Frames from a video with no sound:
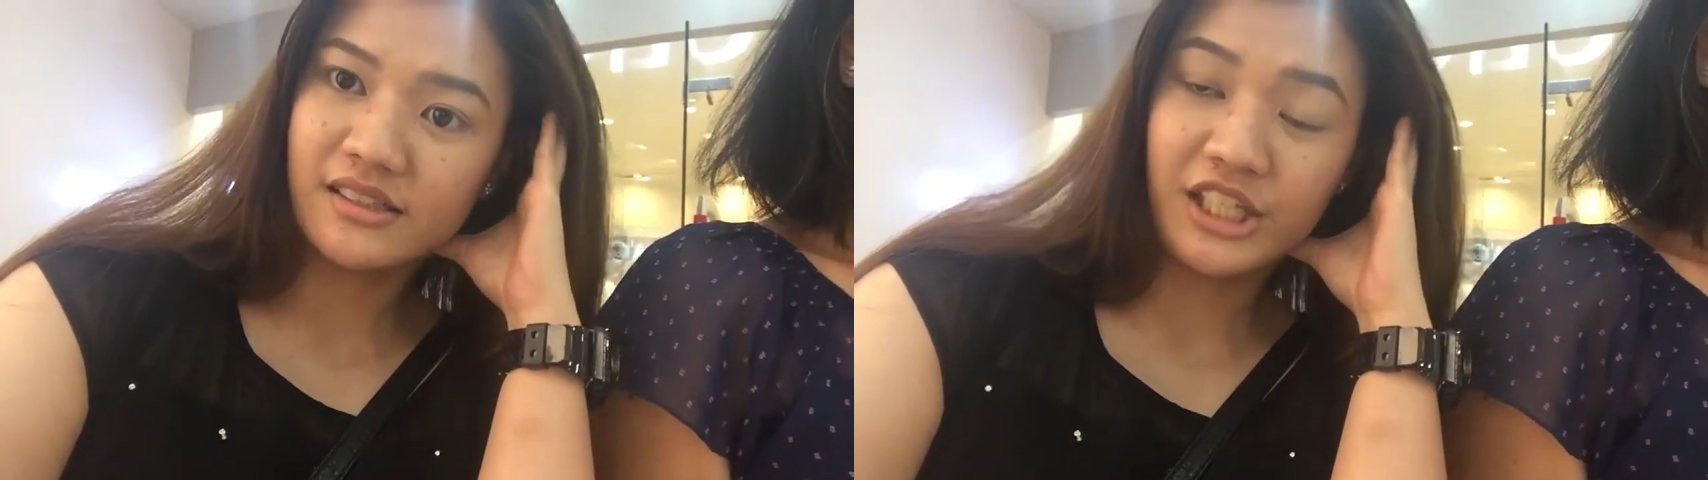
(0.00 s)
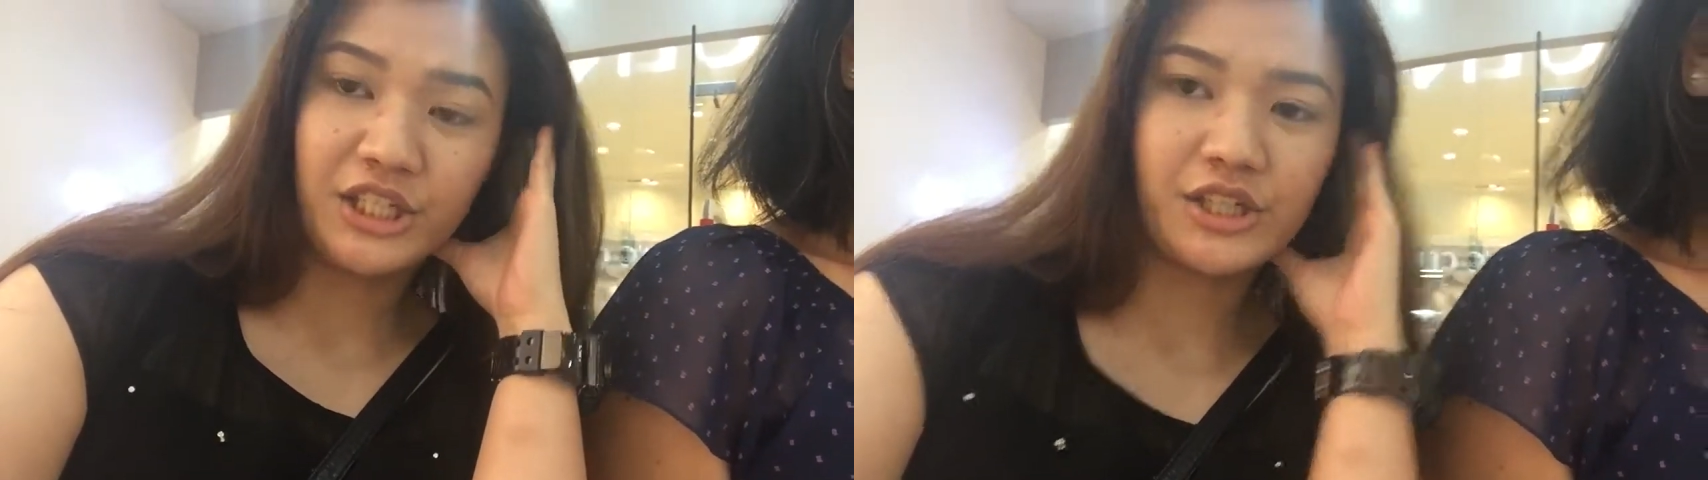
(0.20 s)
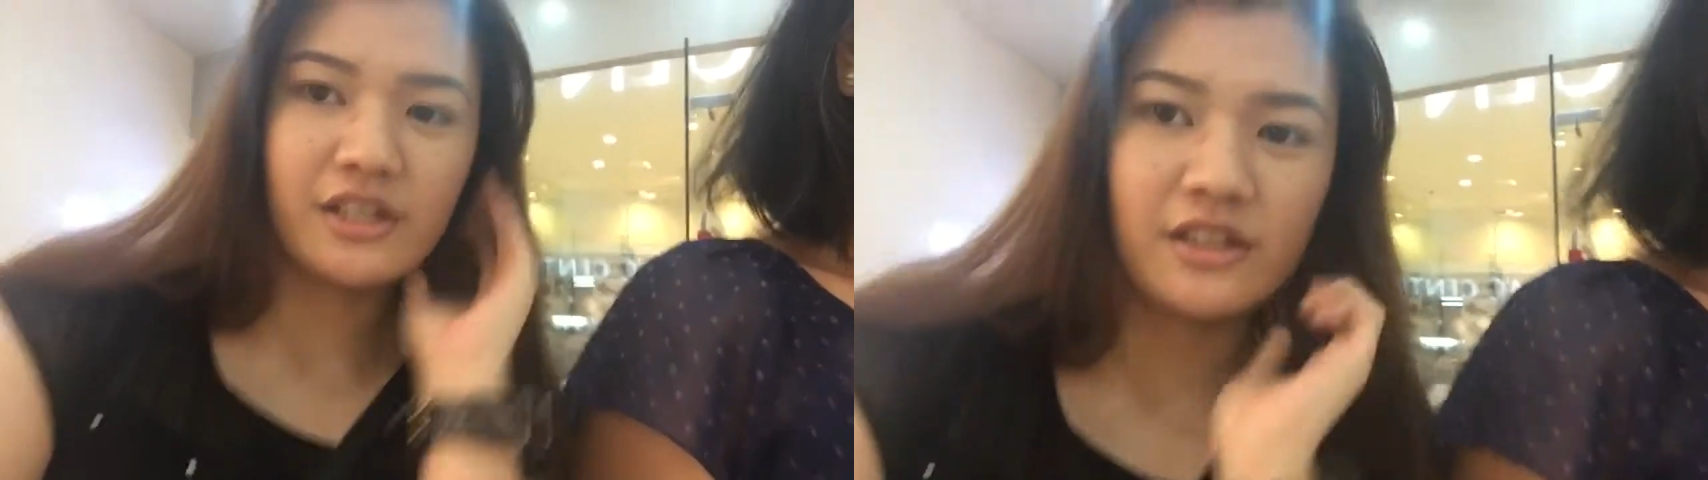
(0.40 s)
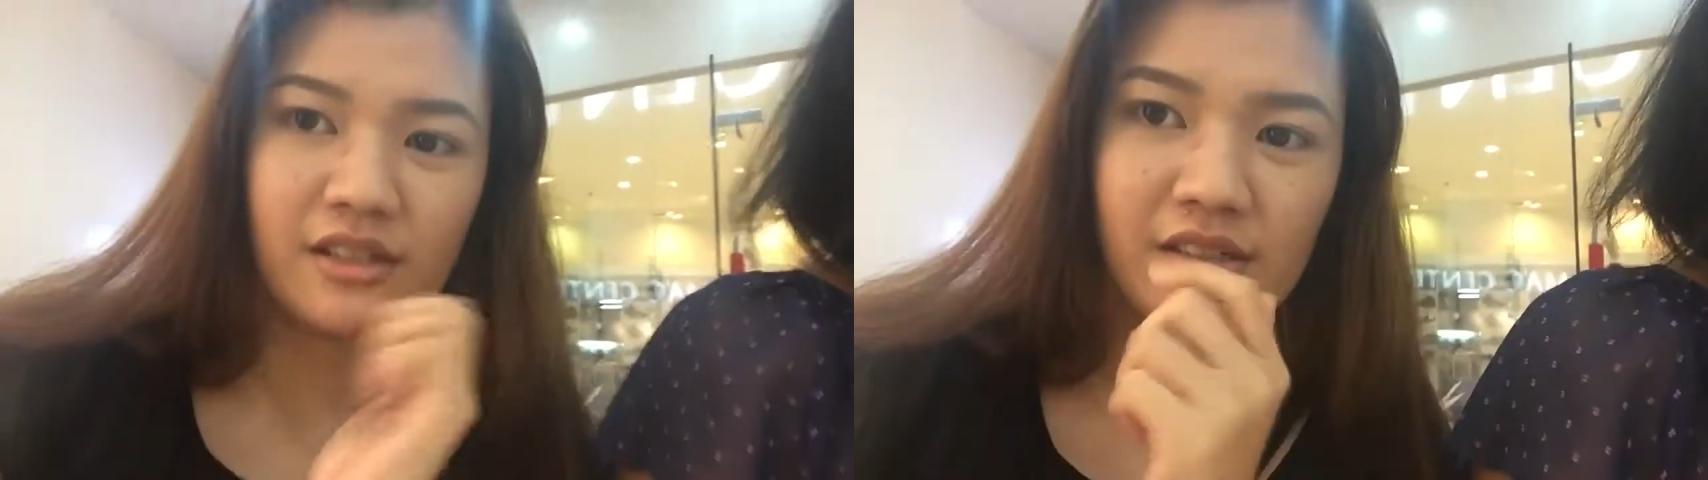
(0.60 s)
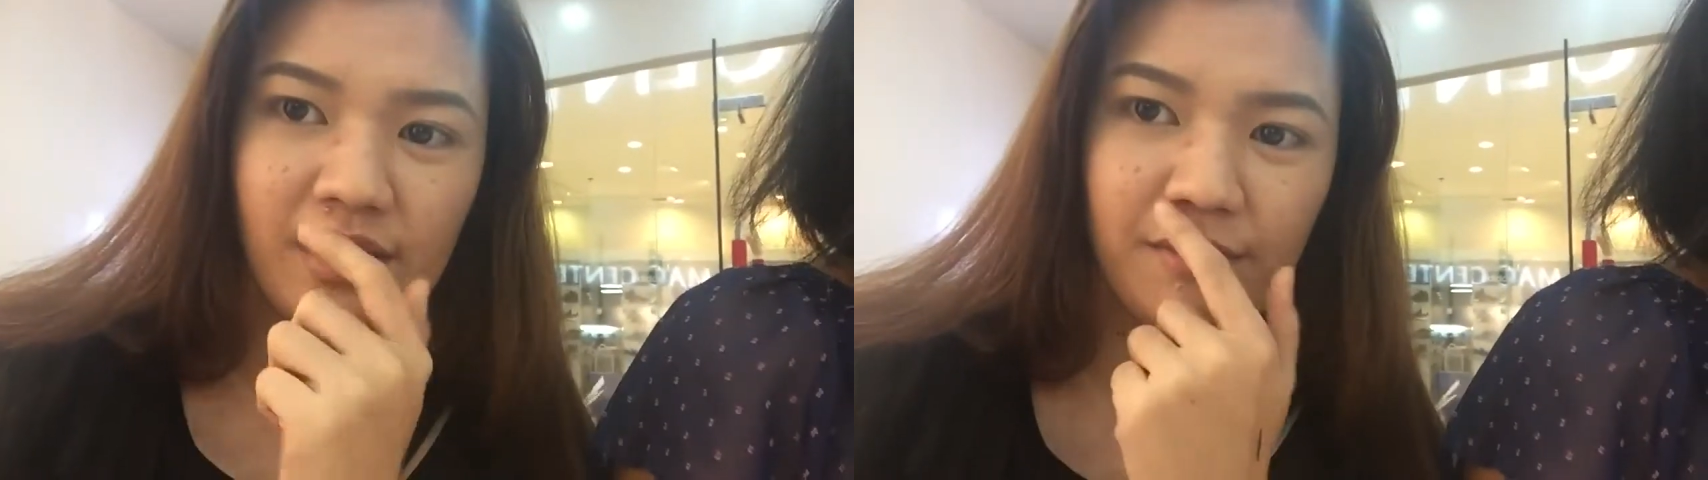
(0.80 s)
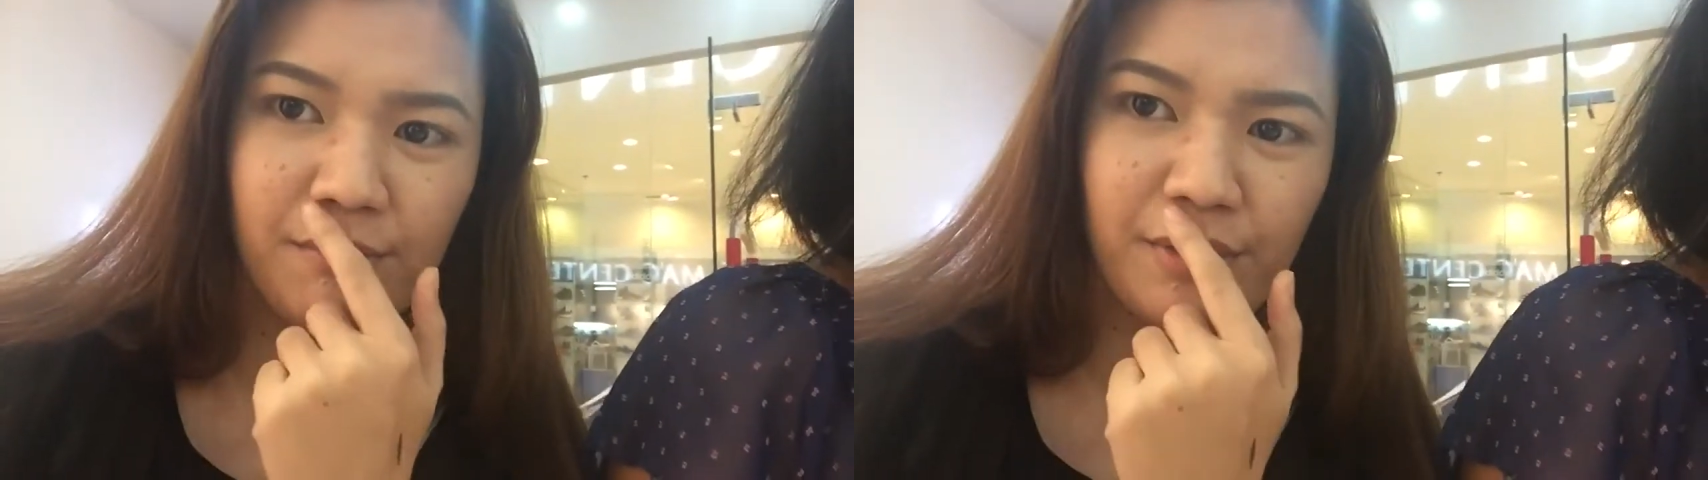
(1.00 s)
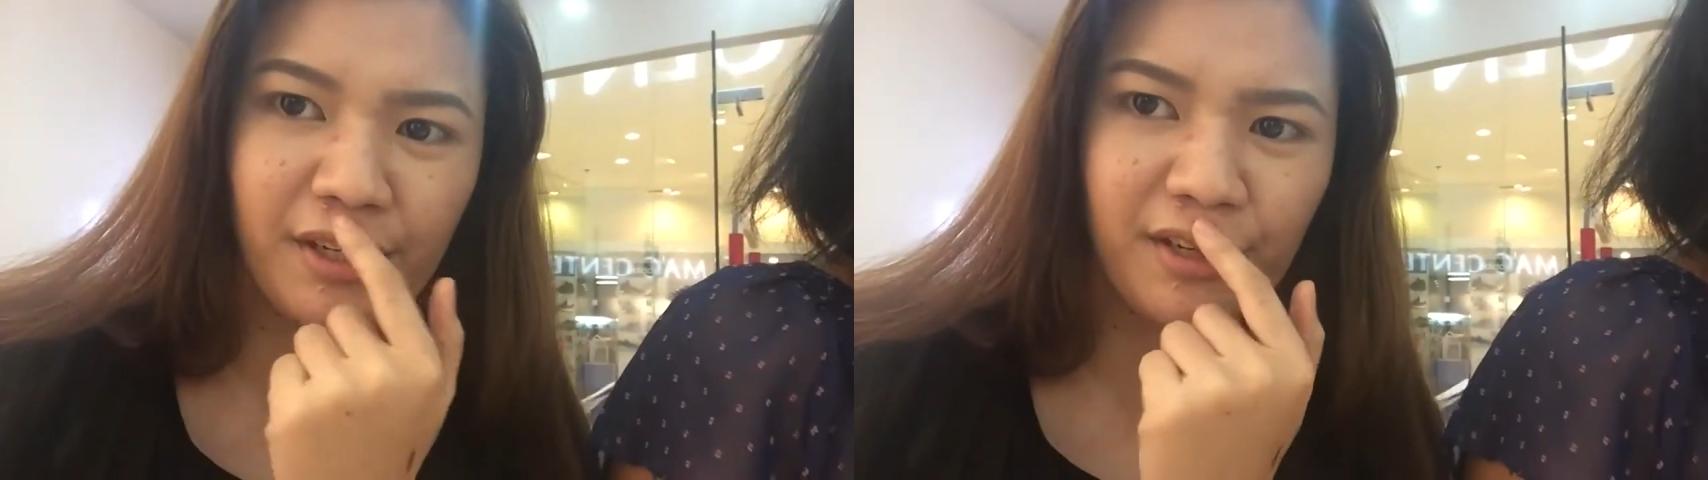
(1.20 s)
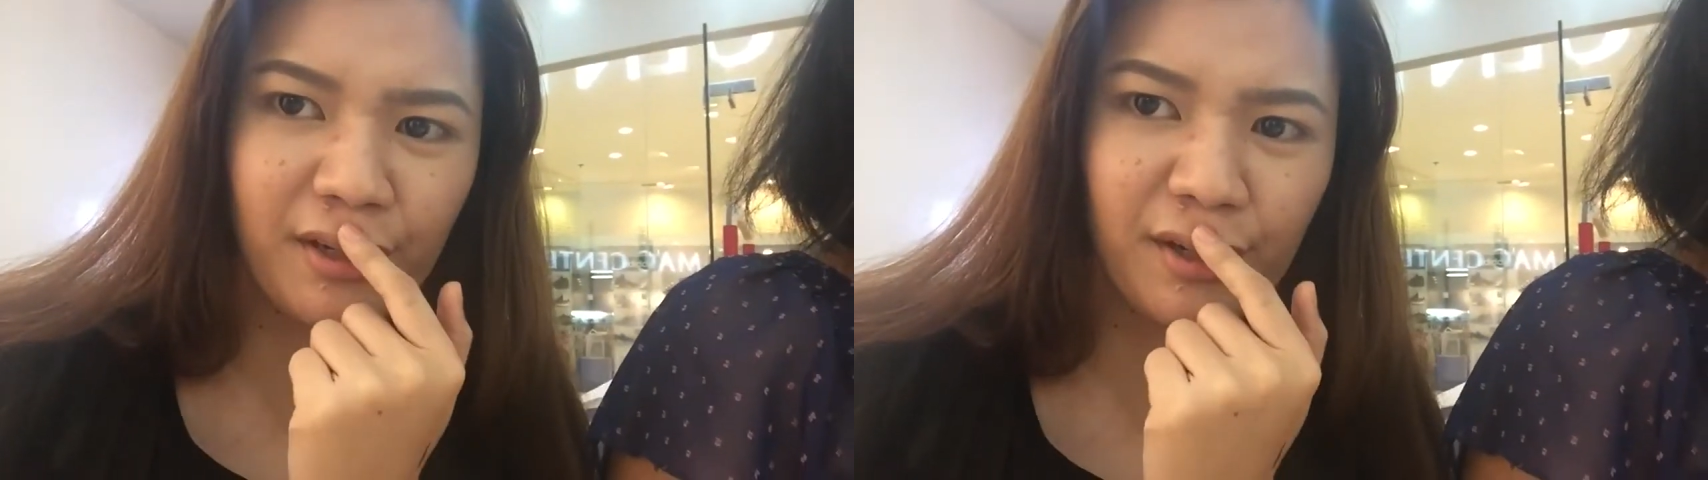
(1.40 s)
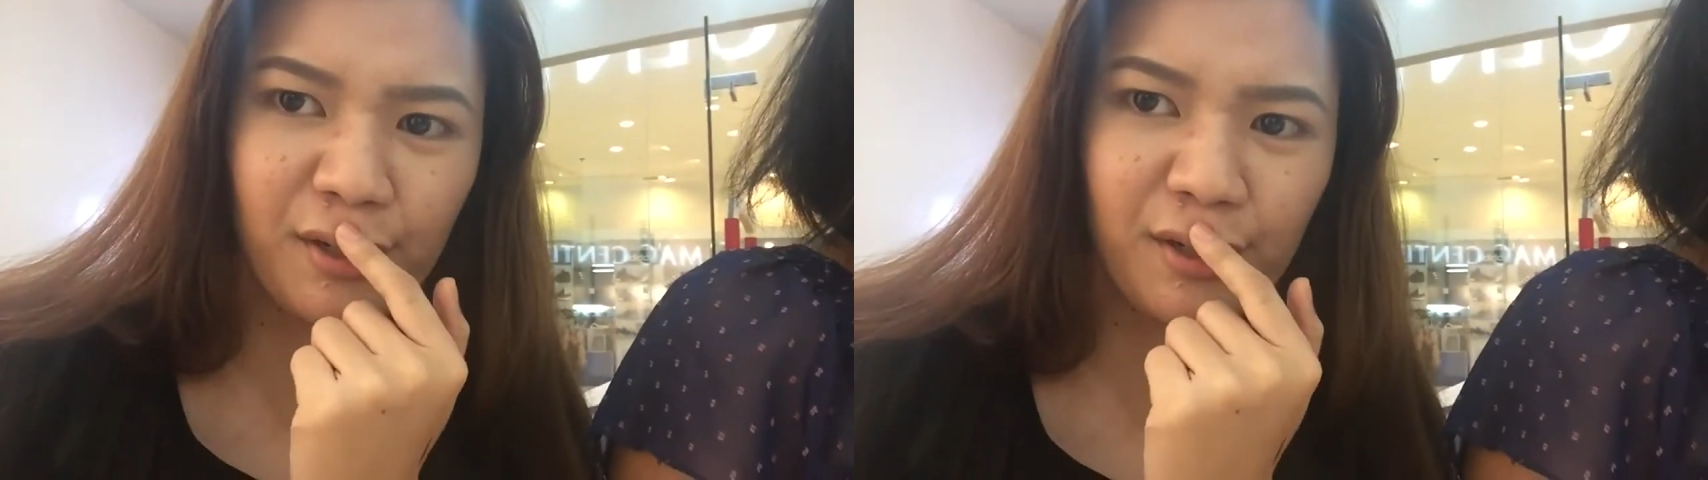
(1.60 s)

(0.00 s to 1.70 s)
dinner. I'm breaking